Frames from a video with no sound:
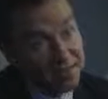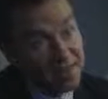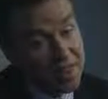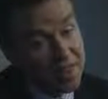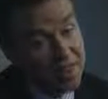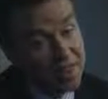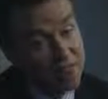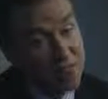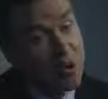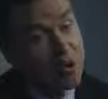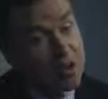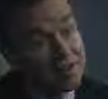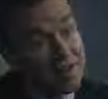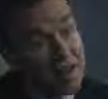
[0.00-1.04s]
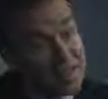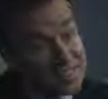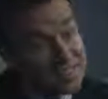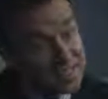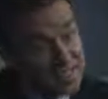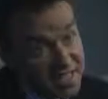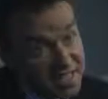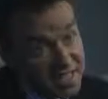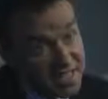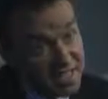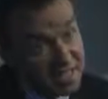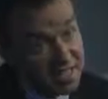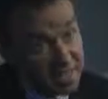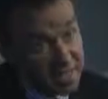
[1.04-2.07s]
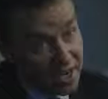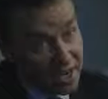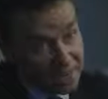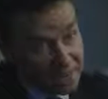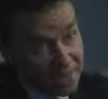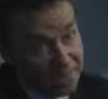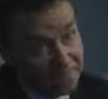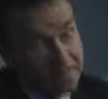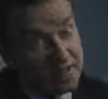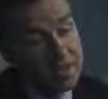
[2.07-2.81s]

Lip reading: with more advanced disease in Ireland.